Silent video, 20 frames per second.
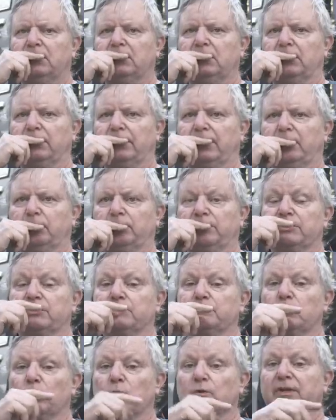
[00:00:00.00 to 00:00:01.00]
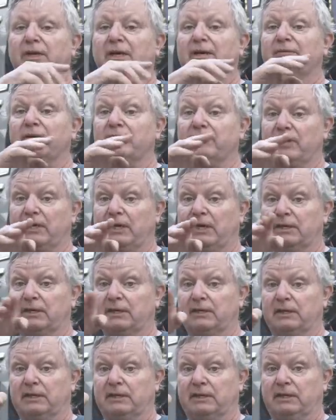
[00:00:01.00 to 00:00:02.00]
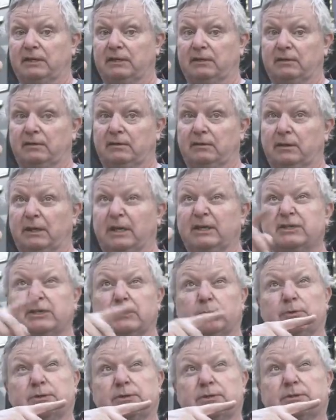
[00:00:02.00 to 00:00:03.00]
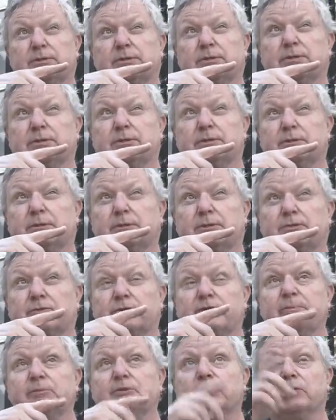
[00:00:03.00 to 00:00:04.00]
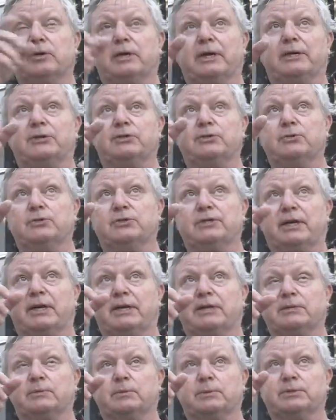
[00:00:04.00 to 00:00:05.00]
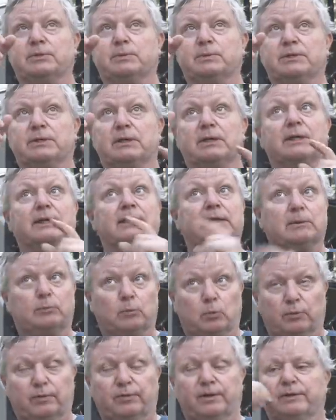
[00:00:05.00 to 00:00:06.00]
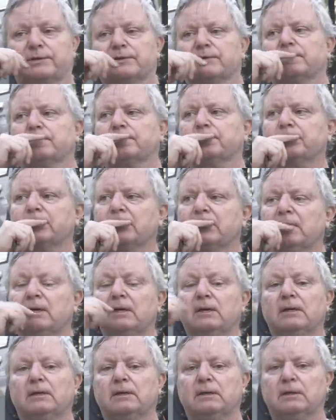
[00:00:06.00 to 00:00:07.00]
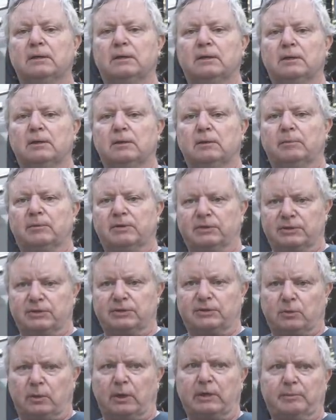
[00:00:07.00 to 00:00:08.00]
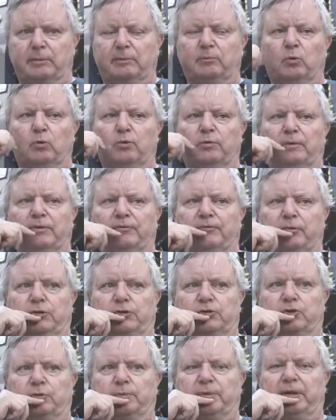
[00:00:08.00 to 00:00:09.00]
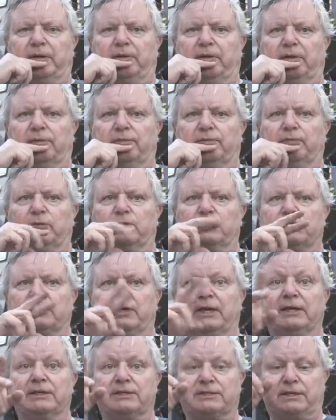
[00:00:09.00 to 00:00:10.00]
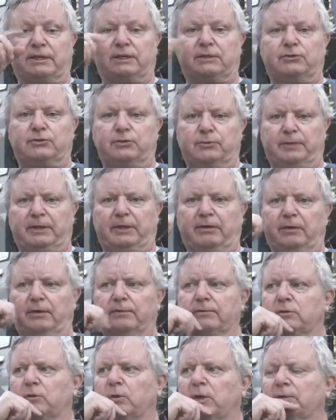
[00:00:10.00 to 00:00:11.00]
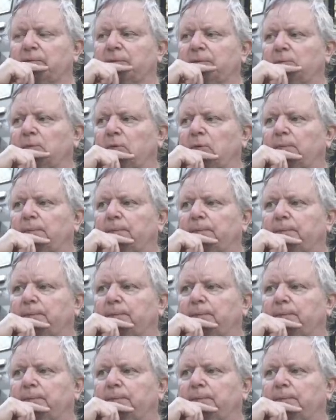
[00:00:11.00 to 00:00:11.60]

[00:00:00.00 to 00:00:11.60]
Okay, which is more than I've ever had in any other. Actually, it was the Dream Tour. I had two tanks, which was a little more than this. This is quite a bit more than my first troop carrier, first and second troop carrier, quite a bit more.